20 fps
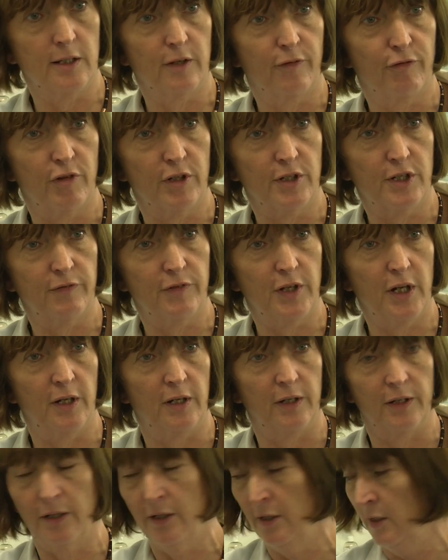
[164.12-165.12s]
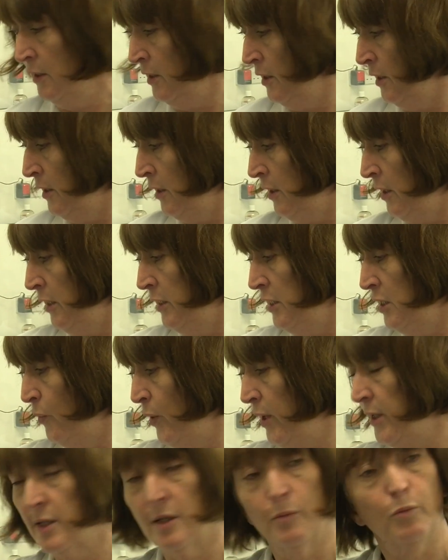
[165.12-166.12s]
at the front of the eye. And you
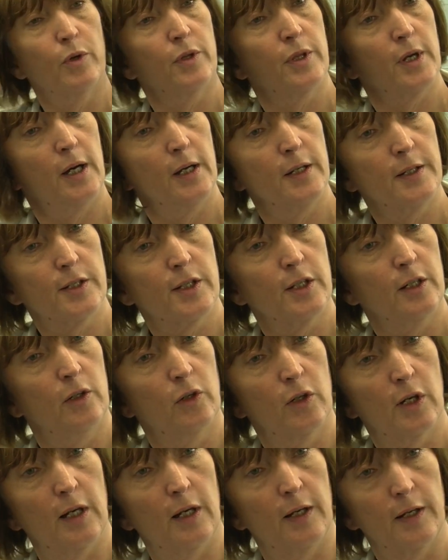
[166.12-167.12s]
end up with eyes that look